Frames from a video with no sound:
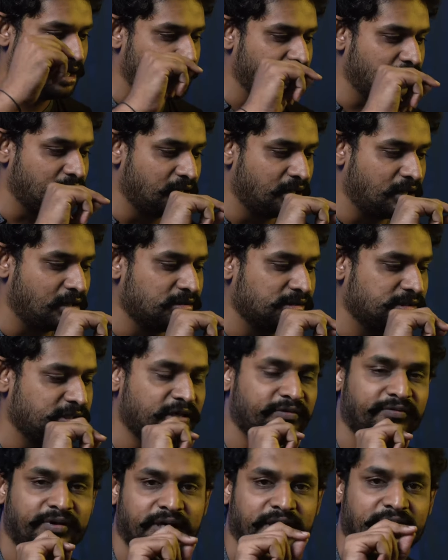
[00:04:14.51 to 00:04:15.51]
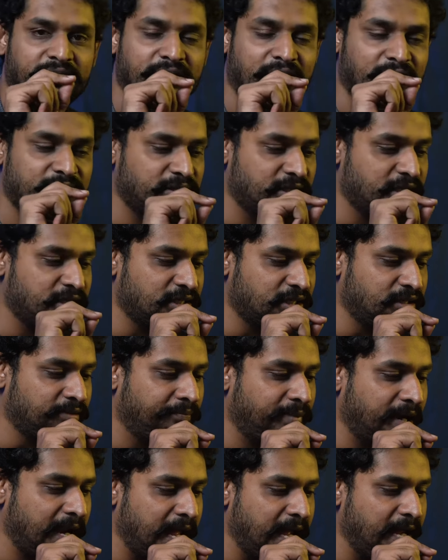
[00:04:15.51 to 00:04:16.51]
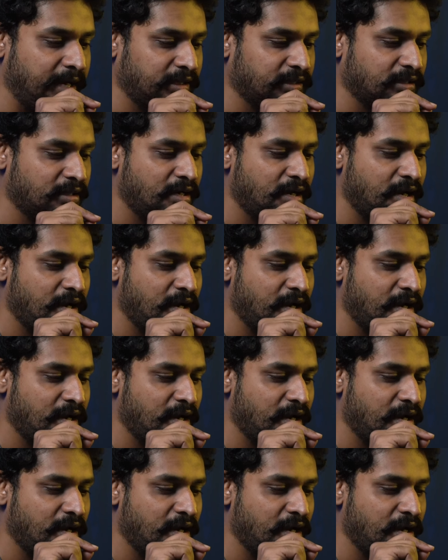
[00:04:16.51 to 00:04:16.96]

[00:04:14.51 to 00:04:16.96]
the goggles are very little black,